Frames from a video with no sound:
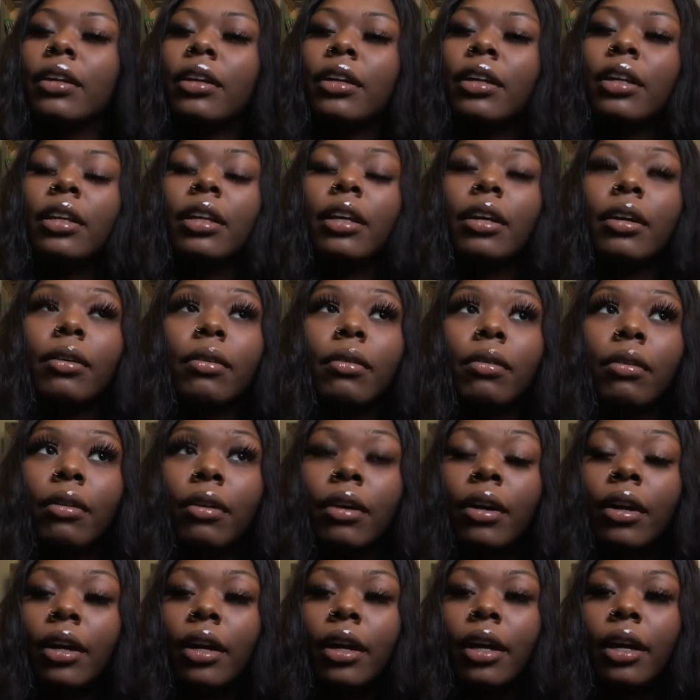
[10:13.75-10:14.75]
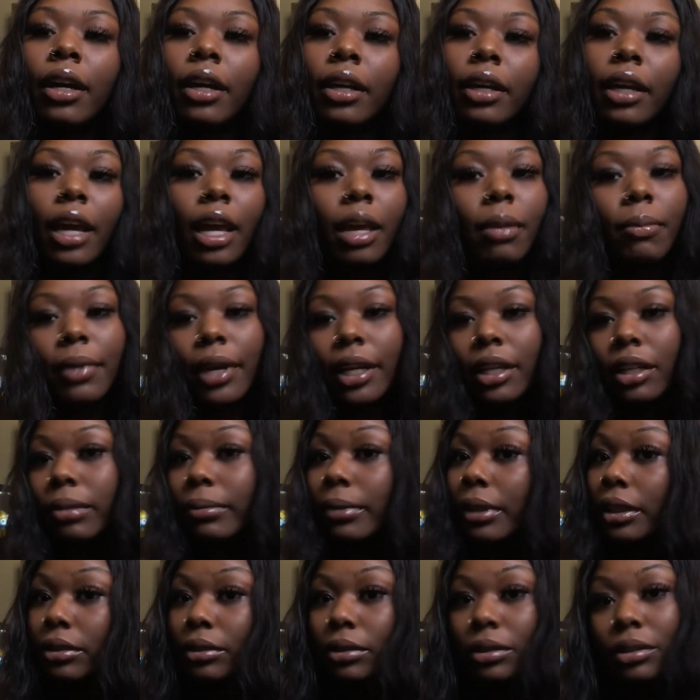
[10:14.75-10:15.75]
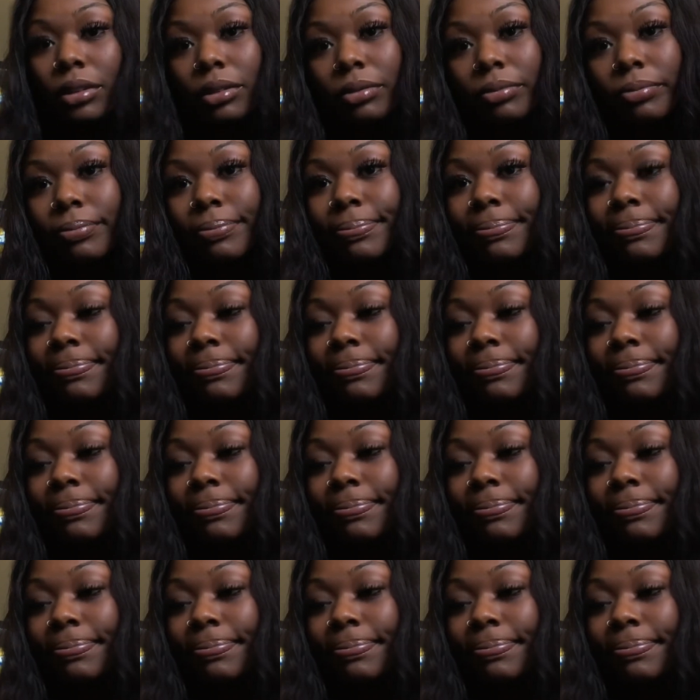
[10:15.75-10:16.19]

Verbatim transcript: you know, came back from my school.